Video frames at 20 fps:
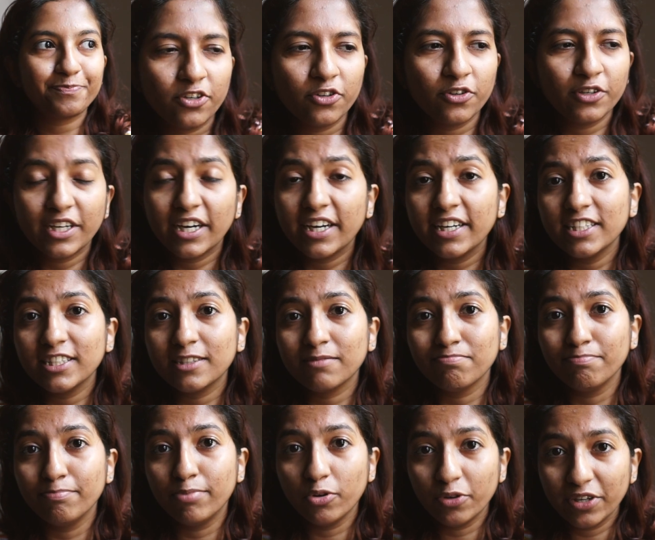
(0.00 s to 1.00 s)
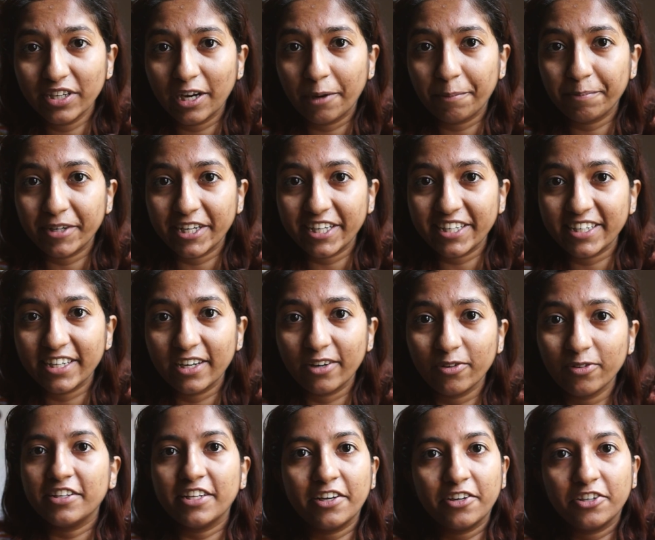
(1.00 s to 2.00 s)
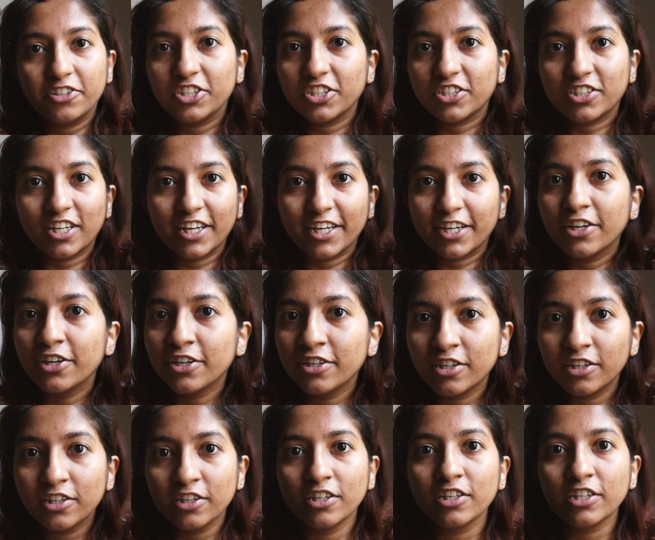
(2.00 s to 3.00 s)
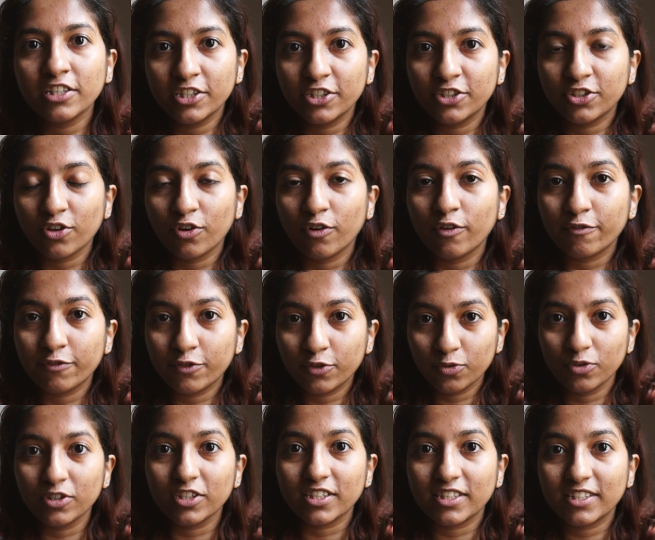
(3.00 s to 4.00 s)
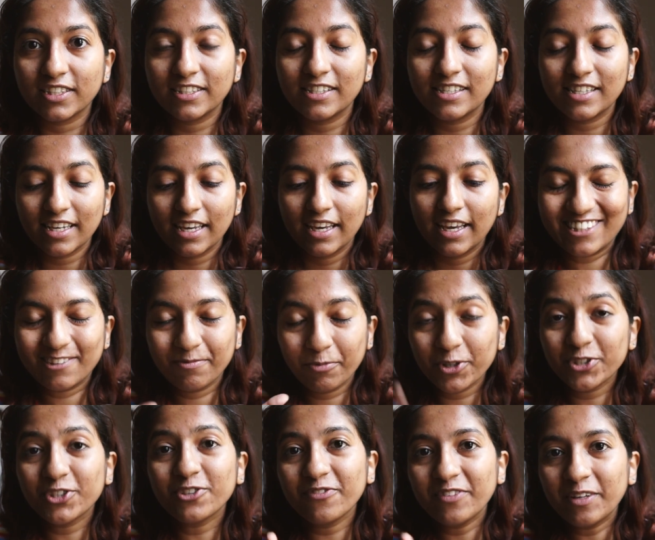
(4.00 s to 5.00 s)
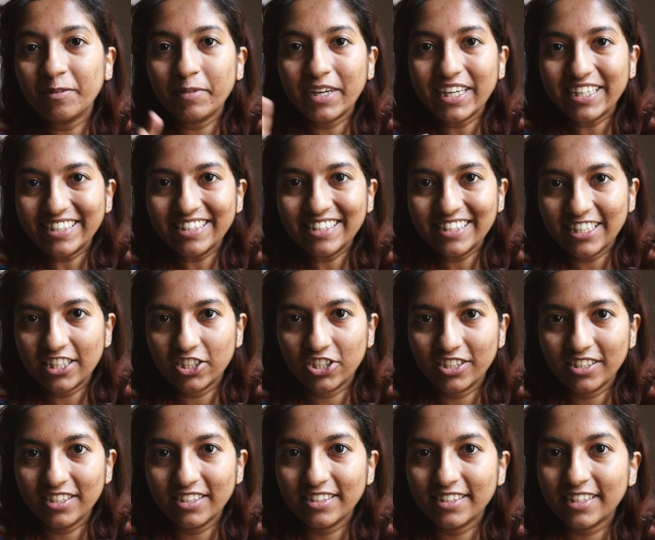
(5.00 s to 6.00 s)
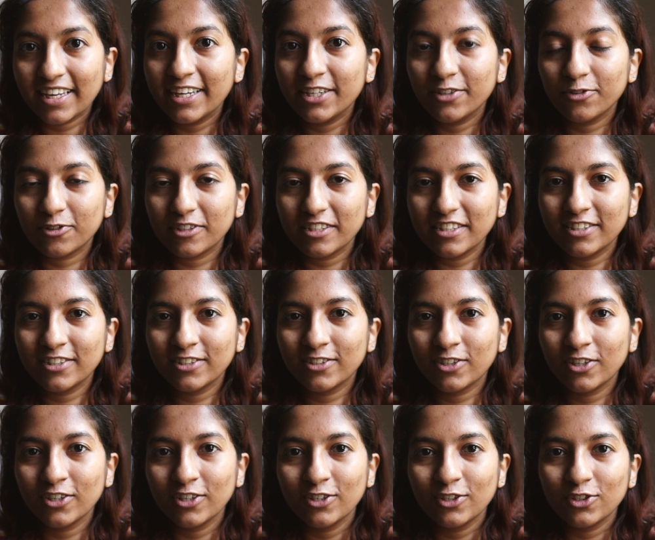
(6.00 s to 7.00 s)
Hoi An is blowing up right now. There are just like herds of tourists. So most of them are East Asians, I noticed.